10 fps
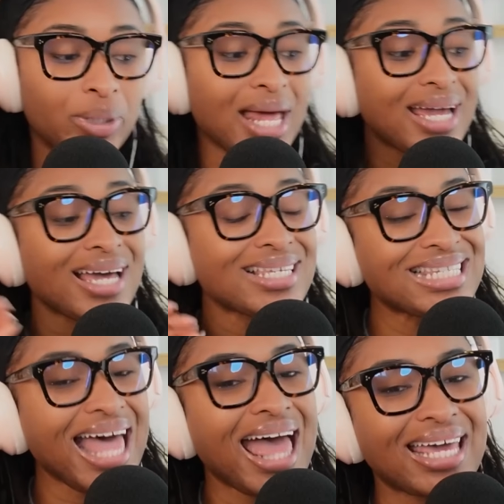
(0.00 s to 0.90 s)
But like I
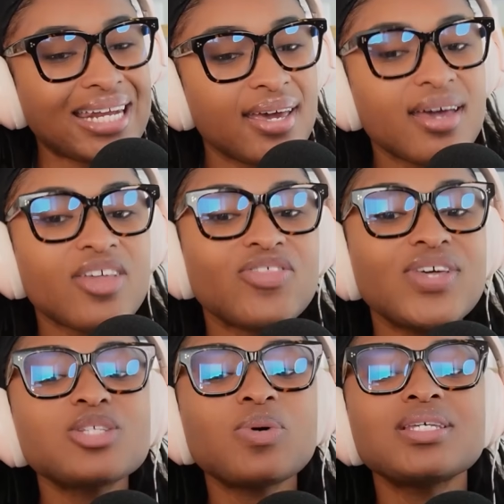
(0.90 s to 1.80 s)
said,
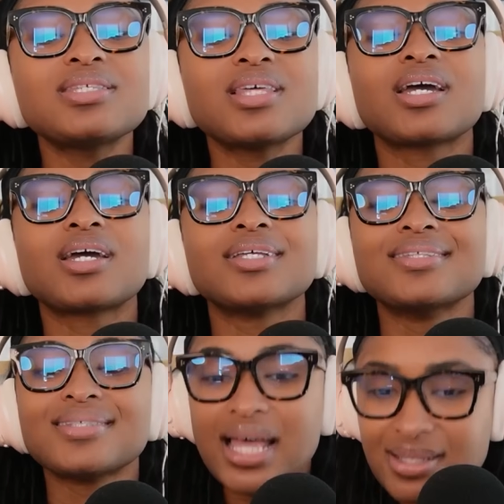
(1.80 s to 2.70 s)
this was the
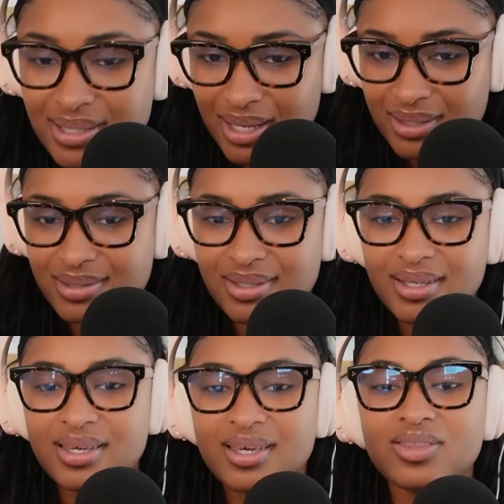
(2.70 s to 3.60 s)
consensus.
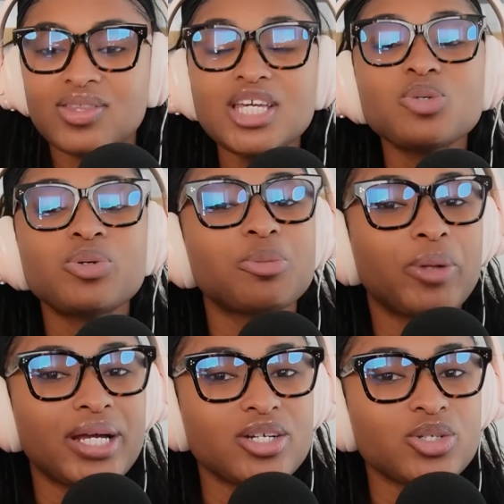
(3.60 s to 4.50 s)
These were the
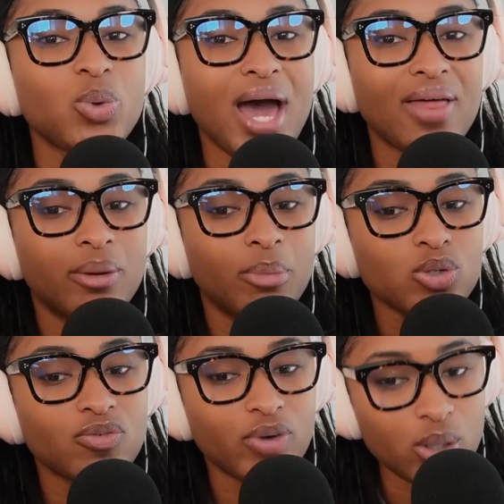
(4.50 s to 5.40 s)
players who had the
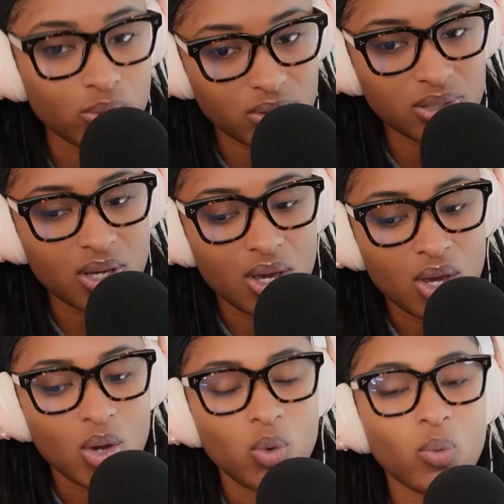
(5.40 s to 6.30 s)
most votes.
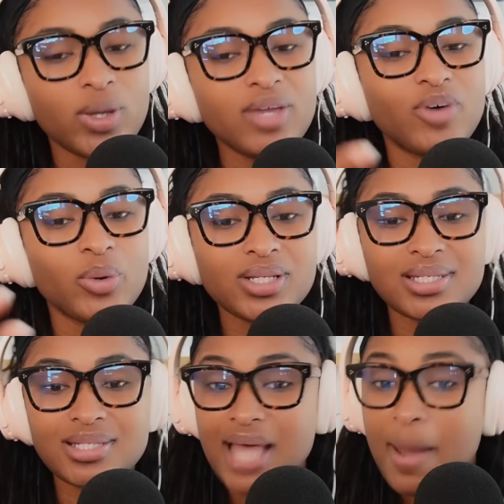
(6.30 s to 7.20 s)
We voted
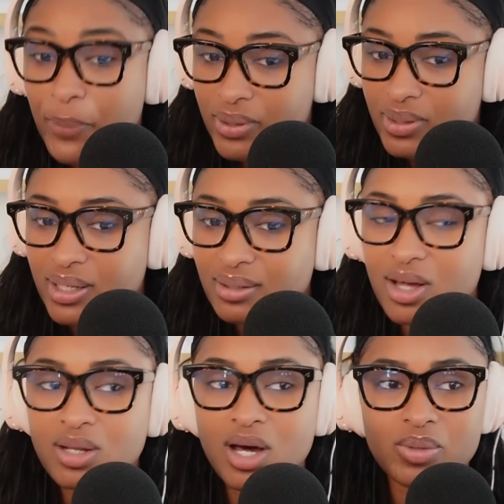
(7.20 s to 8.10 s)
separately
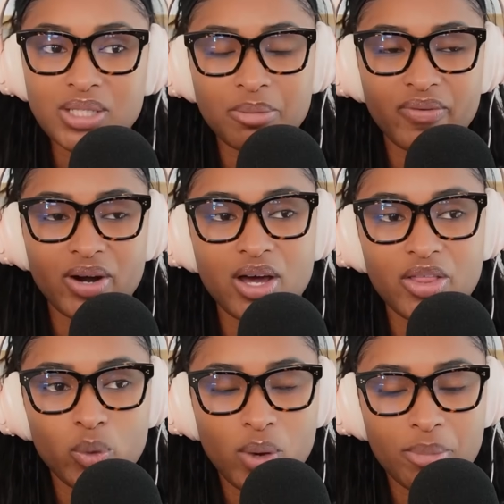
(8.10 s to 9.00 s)
along with some of our
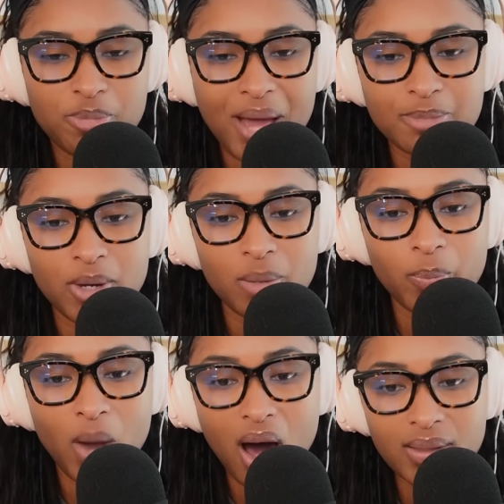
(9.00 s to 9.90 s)
other women's basketball
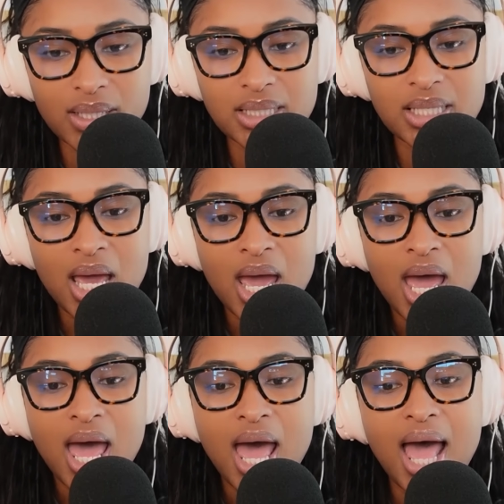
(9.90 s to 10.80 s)
colleagues,
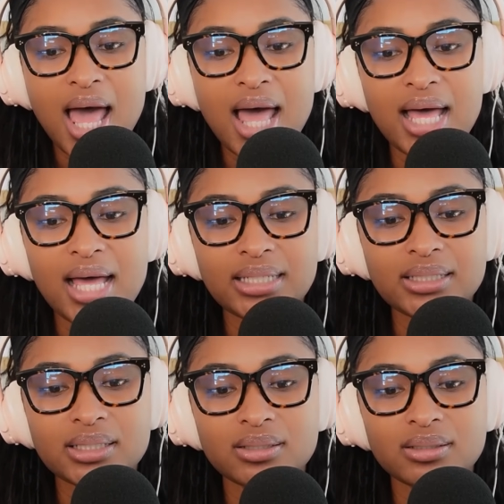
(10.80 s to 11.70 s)

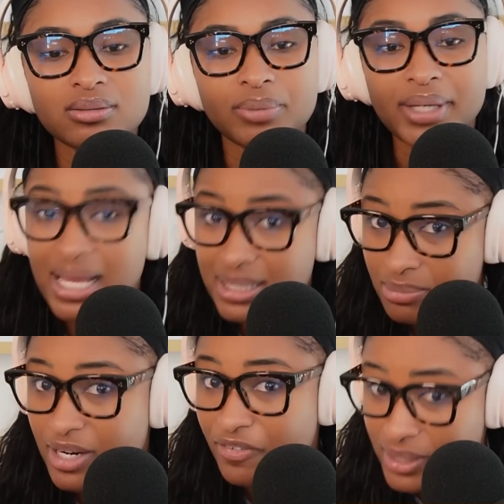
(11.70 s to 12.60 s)
and we had
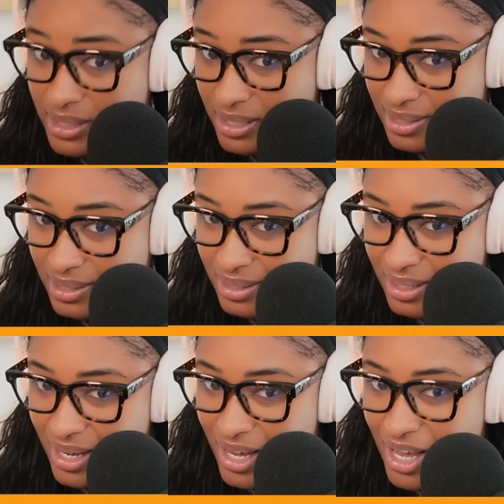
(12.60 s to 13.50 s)
some differences.
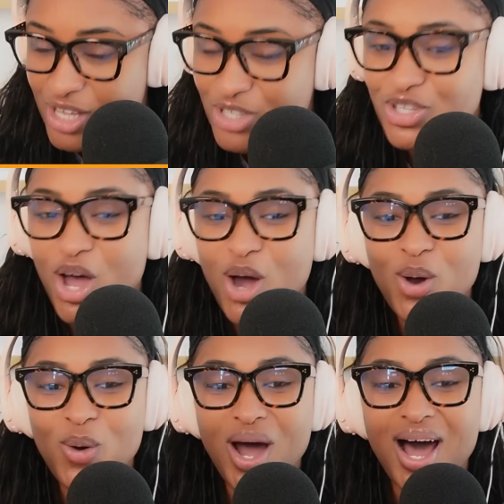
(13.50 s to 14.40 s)

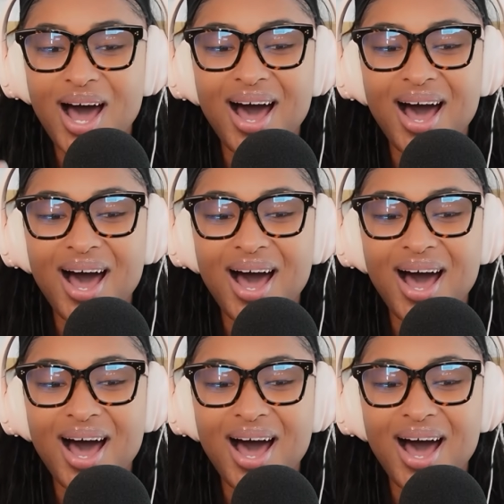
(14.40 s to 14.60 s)
So